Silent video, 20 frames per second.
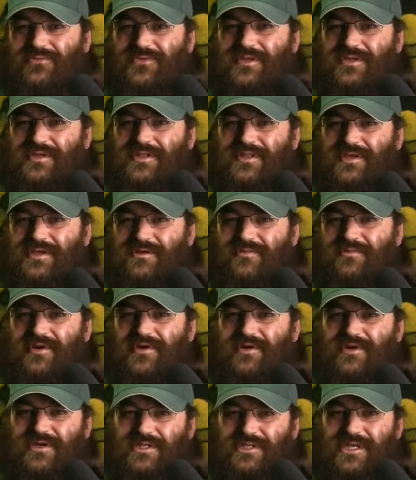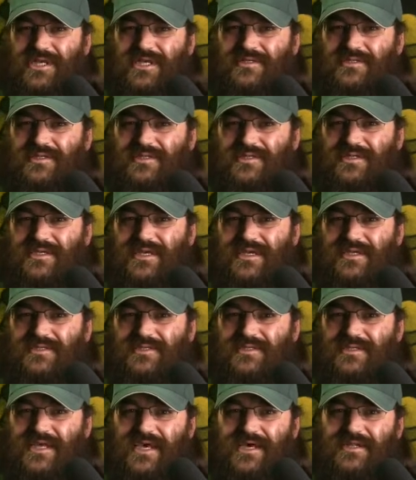you think about our chances
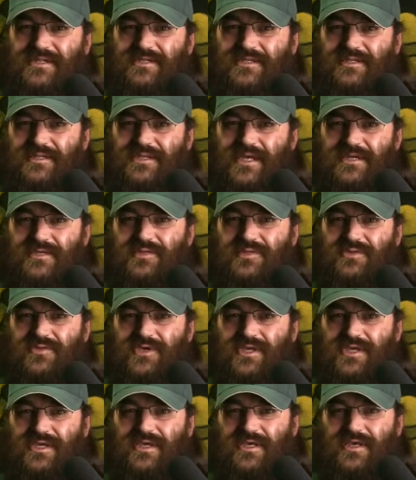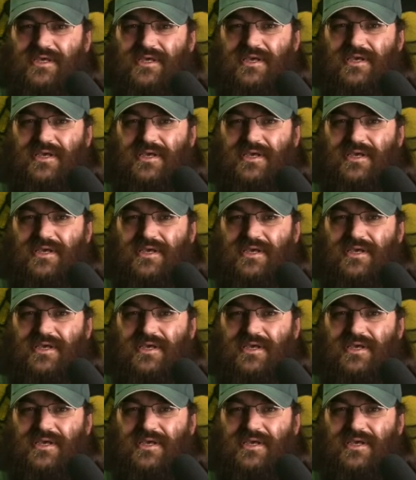against Dallas next week?